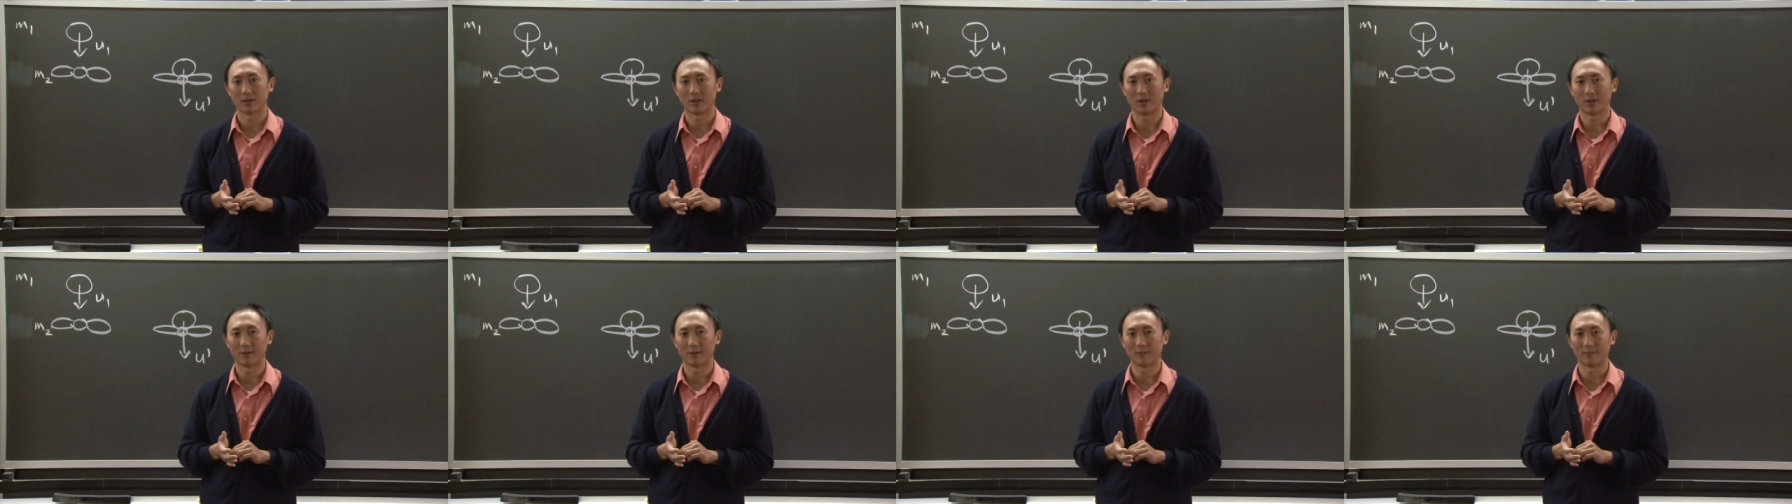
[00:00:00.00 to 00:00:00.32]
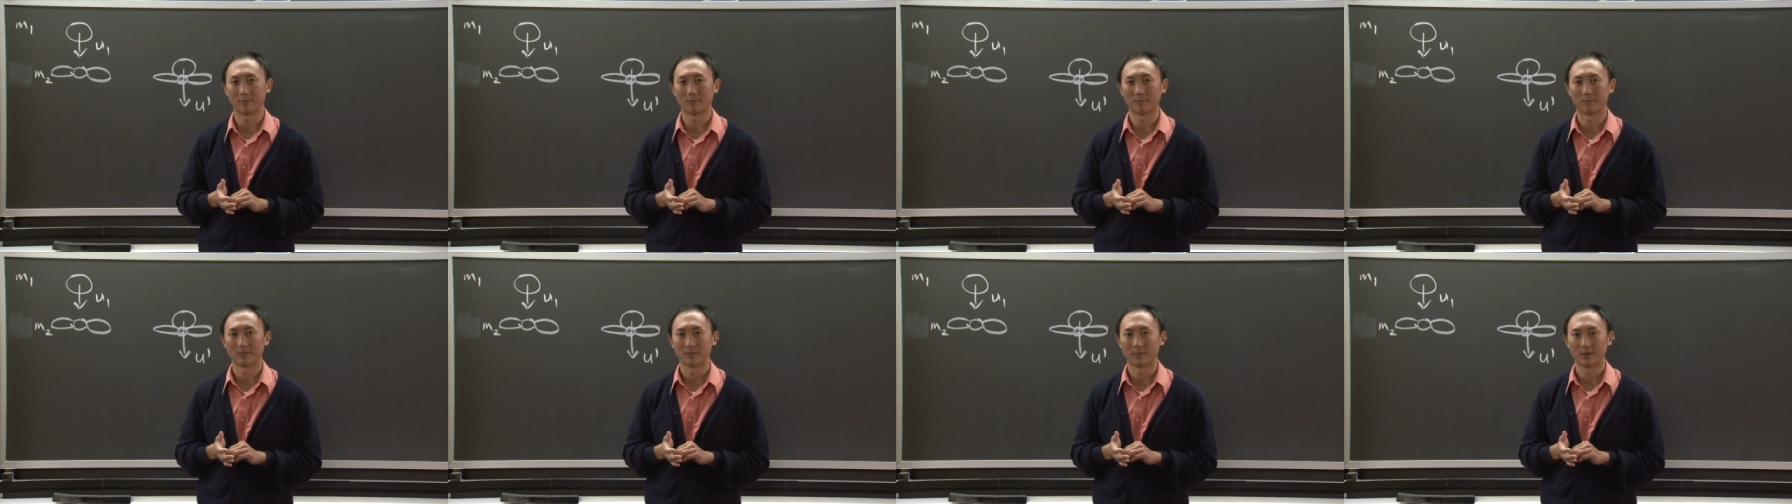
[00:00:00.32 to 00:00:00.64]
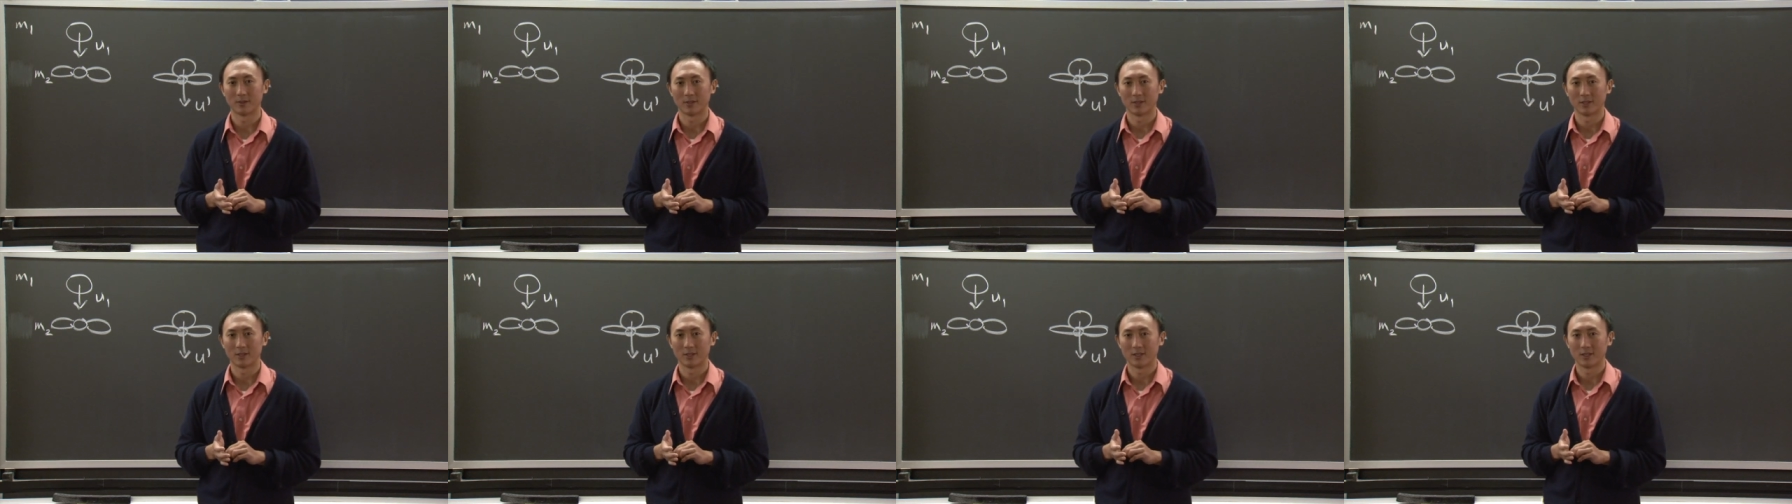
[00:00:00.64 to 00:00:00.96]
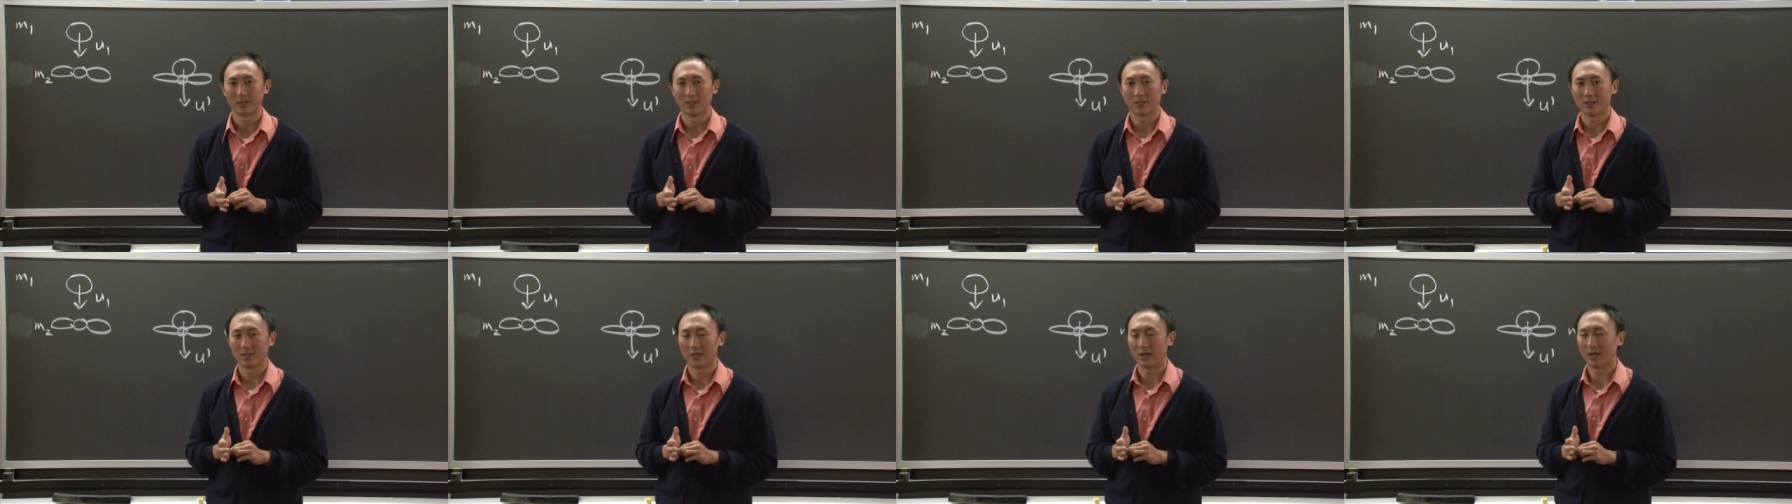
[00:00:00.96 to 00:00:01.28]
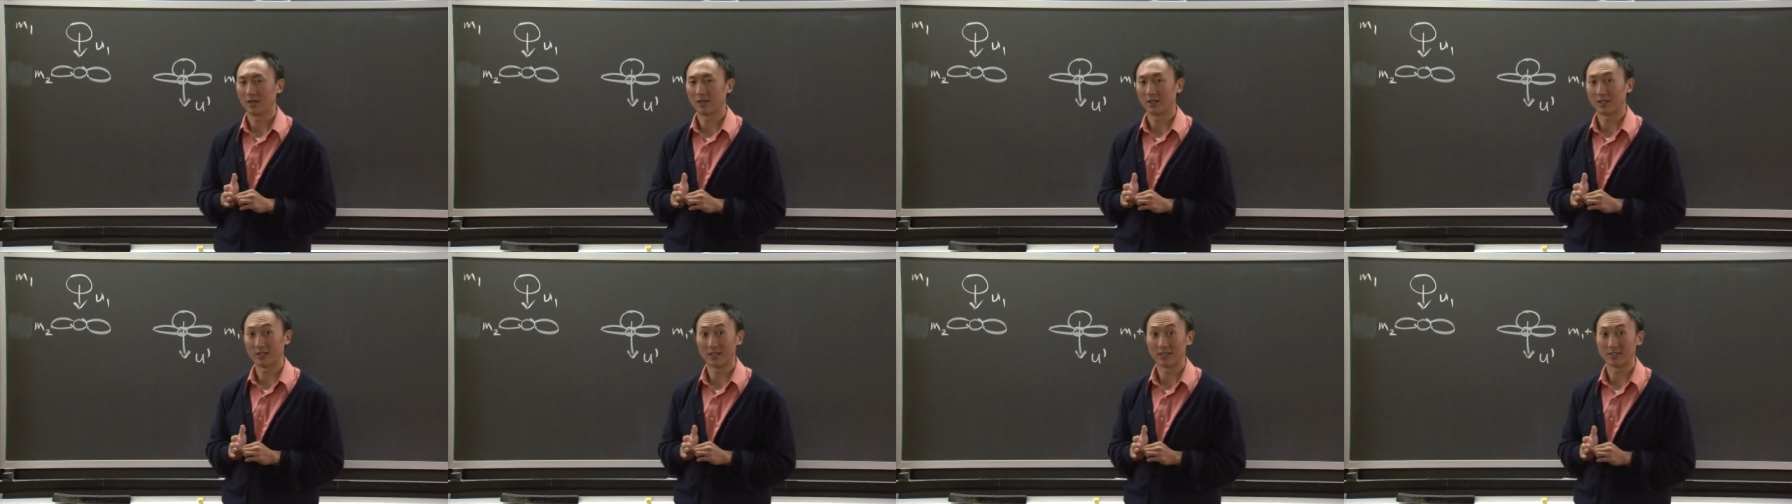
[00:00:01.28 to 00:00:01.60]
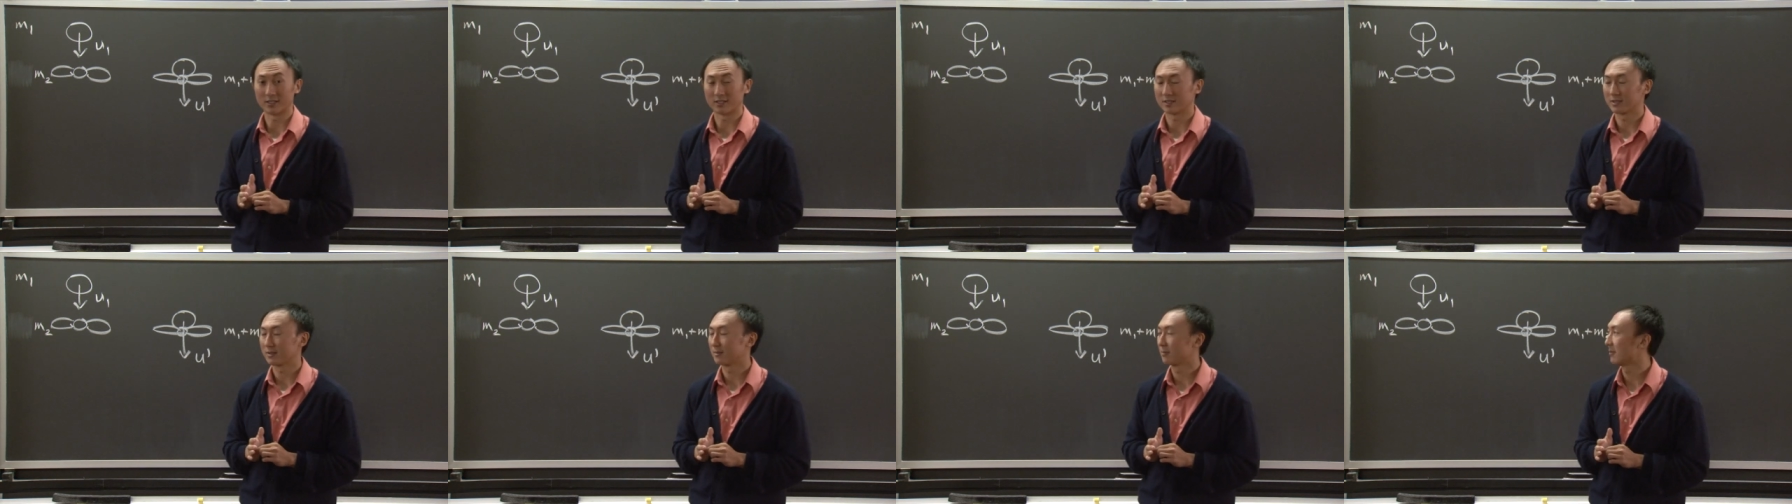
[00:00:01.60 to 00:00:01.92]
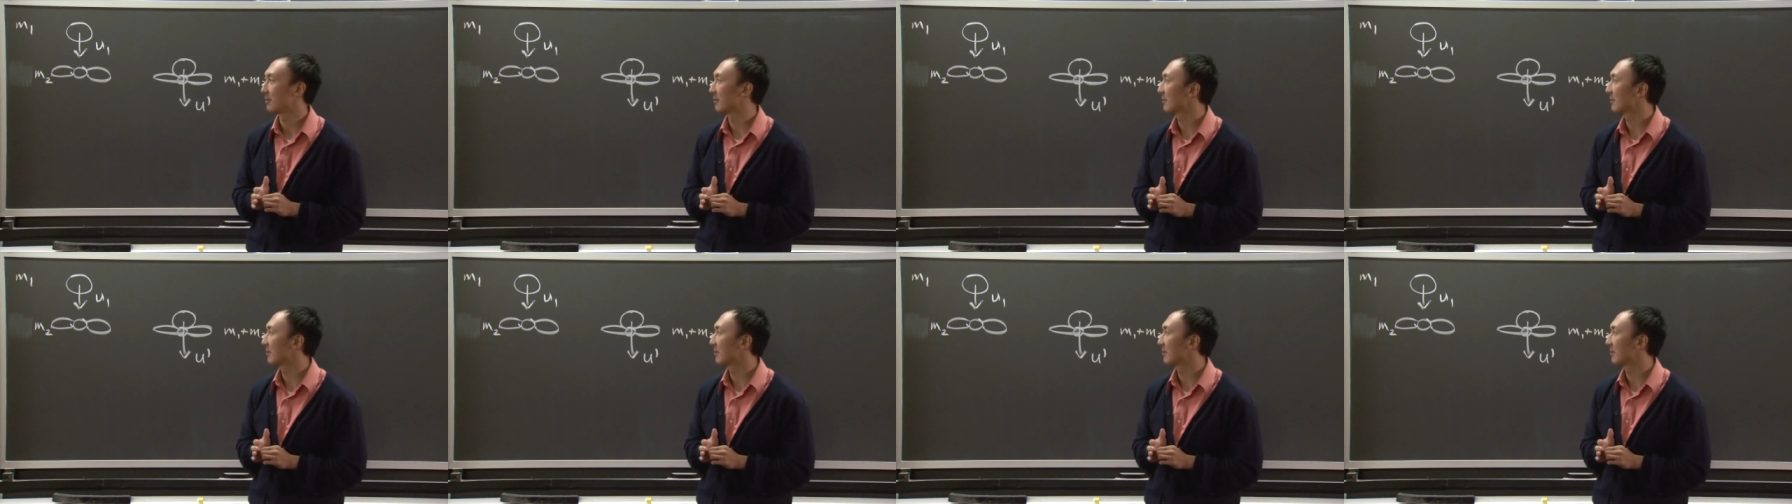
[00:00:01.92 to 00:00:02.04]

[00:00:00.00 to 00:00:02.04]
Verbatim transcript: um, uh, is.